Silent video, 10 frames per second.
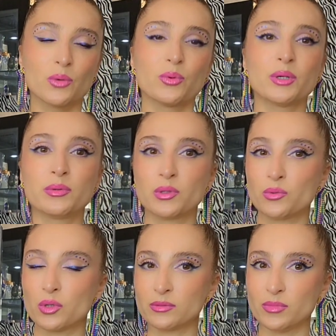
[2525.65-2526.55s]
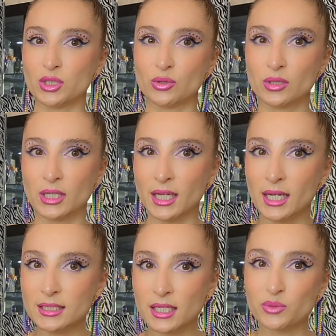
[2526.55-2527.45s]
what do you want me to
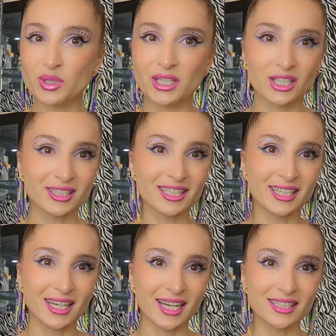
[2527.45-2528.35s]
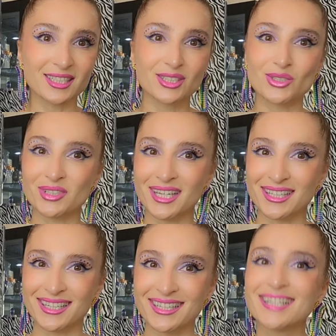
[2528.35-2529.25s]
create, and we can create it
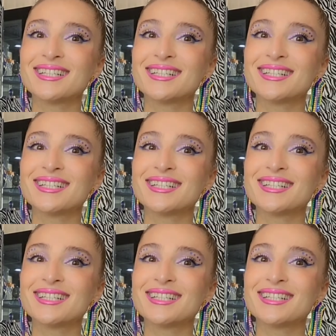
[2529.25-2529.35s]
together.